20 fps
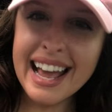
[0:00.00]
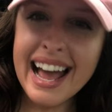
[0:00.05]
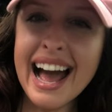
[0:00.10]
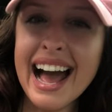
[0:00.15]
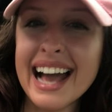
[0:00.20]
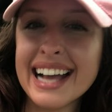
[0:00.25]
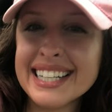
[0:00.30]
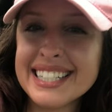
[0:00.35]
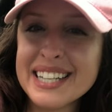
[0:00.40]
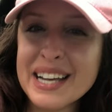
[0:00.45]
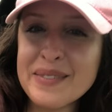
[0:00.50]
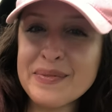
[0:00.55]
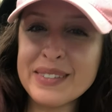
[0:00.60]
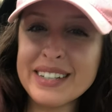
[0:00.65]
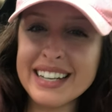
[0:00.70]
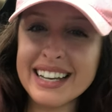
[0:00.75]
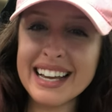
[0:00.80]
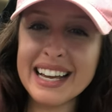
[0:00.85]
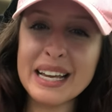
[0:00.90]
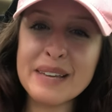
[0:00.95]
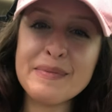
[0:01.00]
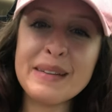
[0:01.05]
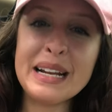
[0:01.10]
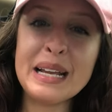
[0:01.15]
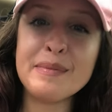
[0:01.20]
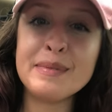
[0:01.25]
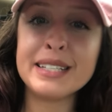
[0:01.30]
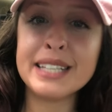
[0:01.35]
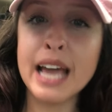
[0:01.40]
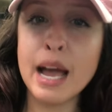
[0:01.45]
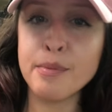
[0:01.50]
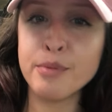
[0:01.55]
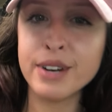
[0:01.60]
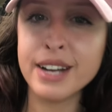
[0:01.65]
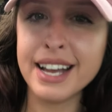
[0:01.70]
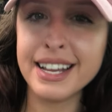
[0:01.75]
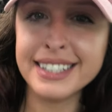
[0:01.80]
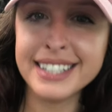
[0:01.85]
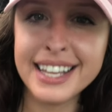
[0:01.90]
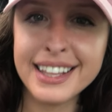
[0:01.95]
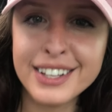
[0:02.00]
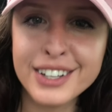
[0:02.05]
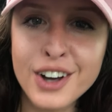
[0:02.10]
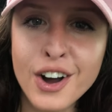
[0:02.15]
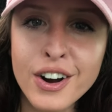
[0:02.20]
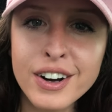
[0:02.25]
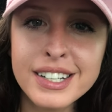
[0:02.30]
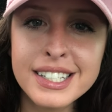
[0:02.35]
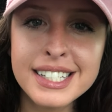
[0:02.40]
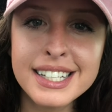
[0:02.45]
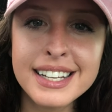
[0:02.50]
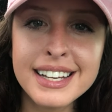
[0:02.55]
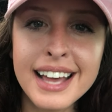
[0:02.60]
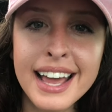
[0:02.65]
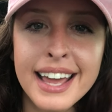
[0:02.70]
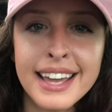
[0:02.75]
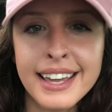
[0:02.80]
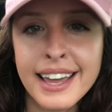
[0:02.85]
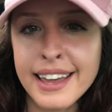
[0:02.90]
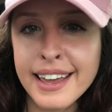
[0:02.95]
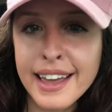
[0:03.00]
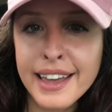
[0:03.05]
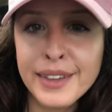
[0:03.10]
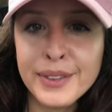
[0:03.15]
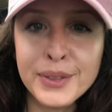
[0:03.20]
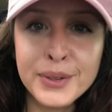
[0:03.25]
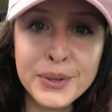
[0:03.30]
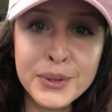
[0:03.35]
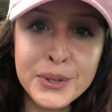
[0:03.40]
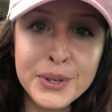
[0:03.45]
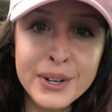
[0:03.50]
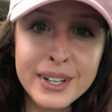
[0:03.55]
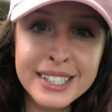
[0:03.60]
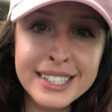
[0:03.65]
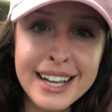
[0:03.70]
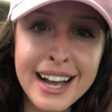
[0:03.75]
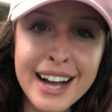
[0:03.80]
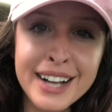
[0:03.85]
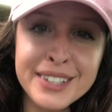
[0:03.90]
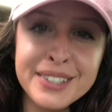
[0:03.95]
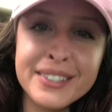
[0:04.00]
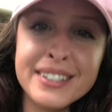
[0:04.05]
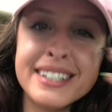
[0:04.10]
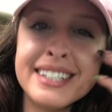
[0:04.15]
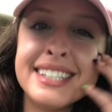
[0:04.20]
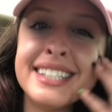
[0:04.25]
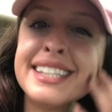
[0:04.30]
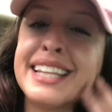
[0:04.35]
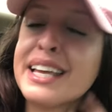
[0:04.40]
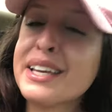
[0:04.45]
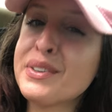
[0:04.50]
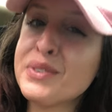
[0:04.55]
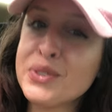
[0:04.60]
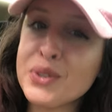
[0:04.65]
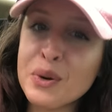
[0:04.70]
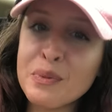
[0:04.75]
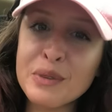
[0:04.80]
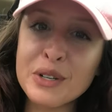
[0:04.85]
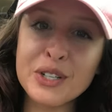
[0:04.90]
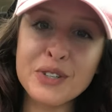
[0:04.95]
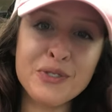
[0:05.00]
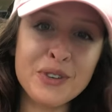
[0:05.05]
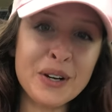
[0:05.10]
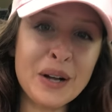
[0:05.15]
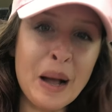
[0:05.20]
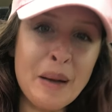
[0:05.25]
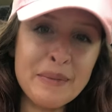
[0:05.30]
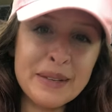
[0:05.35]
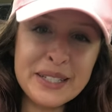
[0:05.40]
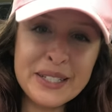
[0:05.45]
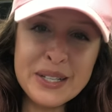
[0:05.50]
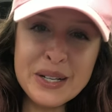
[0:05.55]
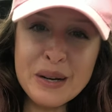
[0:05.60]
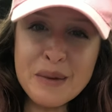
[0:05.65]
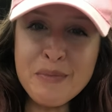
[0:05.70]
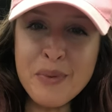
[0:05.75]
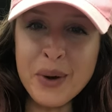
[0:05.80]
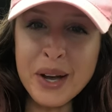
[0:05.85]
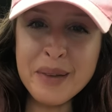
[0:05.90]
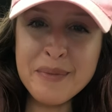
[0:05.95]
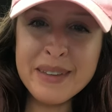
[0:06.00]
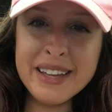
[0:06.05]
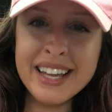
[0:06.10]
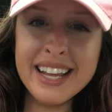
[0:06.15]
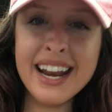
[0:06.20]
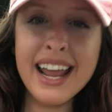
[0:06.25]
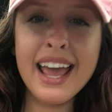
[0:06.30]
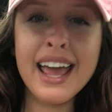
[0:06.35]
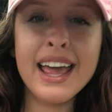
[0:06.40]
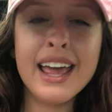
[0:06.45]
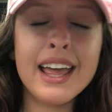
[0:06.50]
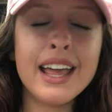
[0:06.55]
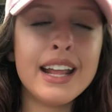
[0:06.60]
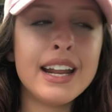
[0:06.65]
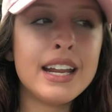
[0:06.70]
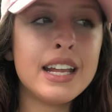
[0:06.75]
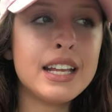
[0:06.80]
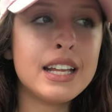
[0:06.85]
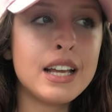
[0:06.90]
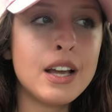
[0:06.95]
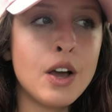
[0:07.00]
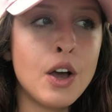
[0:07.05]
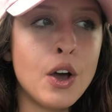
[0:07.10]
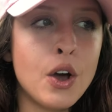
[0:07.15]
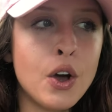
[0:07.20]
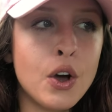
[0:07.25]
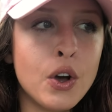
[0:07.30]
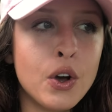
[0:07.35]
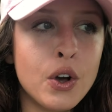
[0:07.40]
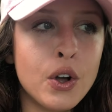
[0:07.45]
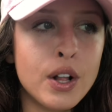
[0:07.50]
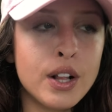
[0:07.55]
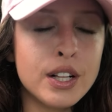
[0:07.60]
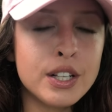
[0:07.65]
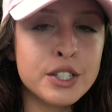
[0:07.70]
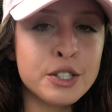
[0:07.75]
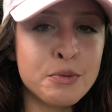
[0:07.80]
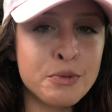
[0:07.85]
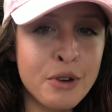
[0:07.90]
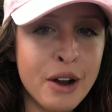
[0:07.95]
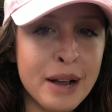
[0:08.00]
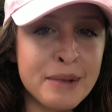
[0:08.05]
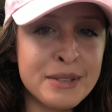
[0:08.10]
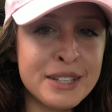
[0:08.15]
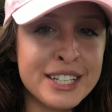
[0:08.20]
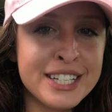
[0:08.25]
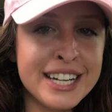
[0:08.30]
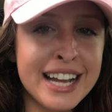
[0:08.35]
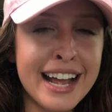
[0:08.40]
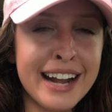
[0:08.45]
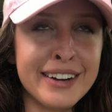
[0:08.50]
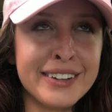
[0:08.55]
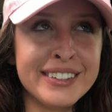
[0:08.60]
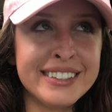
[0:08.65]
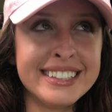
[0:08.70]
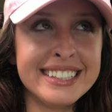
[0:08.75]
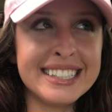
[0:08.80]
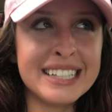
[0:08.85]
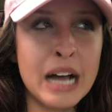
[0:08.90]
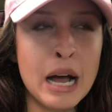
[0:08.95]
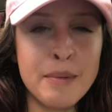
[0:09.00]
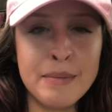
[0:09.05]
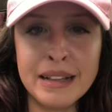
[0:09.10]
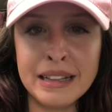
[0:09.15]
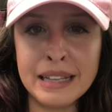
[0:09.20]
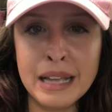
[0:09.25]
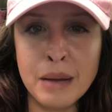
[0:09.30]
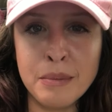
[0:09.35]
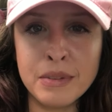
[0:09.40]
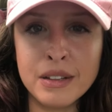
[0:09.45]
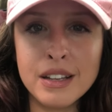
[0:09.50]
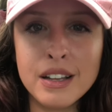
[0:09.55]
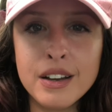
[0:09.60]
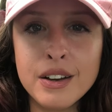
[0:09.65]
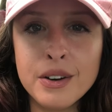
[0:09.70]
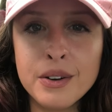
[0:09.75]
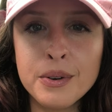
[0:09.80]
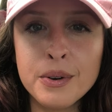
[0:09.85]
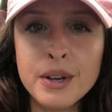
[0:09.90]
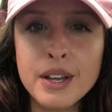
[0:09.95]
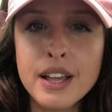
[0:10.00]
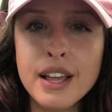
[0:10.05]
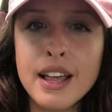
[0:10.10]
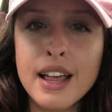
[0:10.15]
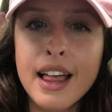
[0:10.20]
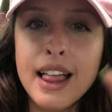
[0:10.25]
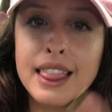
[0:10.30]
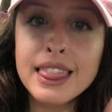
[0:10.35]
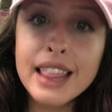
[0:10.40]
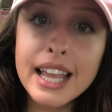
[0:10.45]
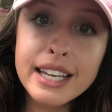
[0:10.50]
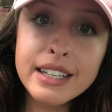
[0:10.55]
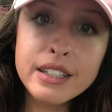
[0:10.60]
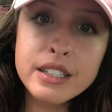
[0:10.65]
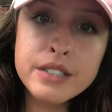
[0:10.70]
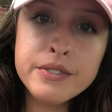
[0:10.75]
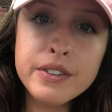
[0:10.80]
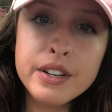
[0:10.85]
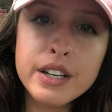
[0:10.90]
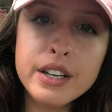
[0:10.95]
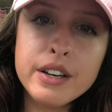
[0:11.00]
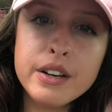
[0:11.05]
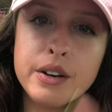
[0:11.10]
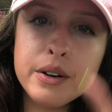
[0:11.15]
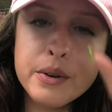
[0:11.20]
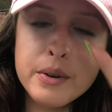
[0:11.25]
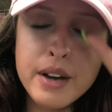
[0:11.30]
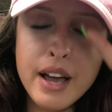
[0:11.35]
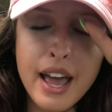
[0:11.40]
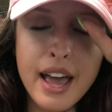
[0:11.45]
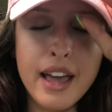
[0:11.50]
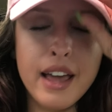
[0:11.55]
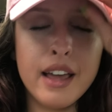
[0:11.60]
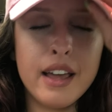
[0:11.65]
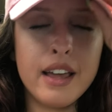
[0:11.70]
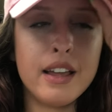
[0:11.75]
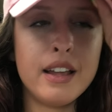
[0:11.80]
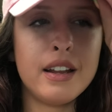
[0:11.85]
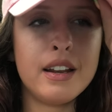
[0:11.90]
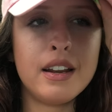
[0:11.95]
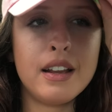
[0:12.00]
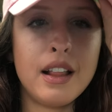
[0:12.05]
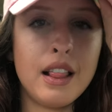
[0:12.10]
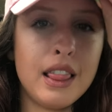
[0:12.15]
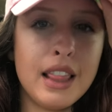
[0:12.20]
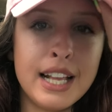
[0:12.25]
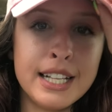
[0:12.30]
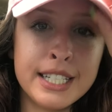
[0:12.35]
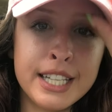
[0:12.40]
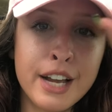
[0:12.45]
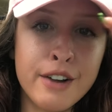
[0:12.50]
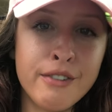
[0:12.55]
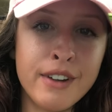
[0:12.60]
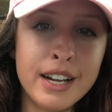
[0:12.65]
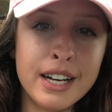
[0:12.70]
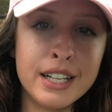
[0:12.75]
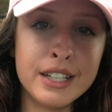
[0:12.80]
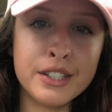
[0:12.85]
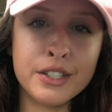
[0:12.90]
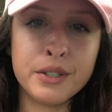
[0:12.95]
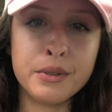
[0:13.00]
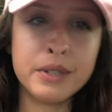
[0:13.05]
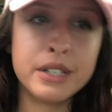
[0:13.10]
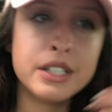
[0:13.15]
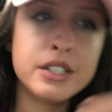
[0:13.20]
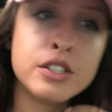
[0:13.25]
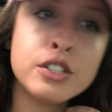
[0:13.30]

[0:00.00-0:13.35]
Hi Gemini, my name is Gabrielle De La Garza, aka the New York Doctress. Thank you so much for coming to your appointment and subscribe to the channel, comment down below, like this video, and let's get right into it.